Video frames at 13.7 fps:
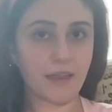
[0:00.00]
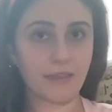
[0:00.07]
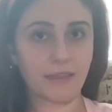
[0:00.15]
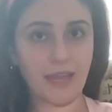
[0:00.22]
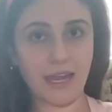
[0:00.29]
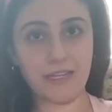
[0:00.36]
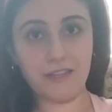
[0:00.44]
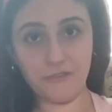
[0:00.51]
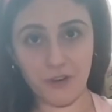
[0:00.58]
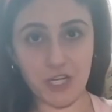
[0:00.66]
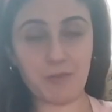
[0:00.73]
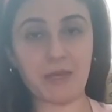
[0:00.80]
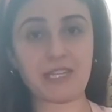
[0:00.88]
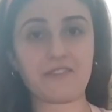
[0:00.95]
That is the
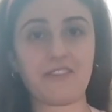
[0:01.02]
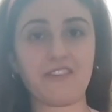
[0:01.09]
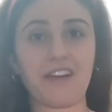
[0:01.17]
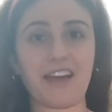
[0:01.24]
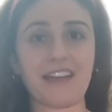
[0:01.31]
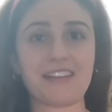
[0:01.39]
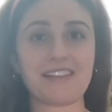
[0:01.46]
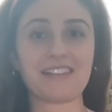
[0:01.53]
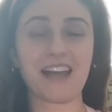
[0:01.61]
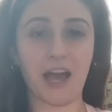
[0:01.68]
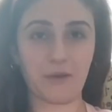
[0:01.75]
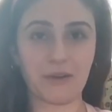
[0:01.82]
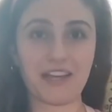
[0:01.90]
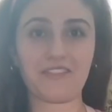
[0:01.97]
first piece of advice I
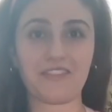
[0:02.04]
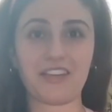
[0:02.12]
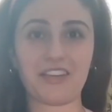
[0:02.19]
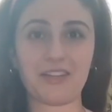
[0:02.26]
would give you.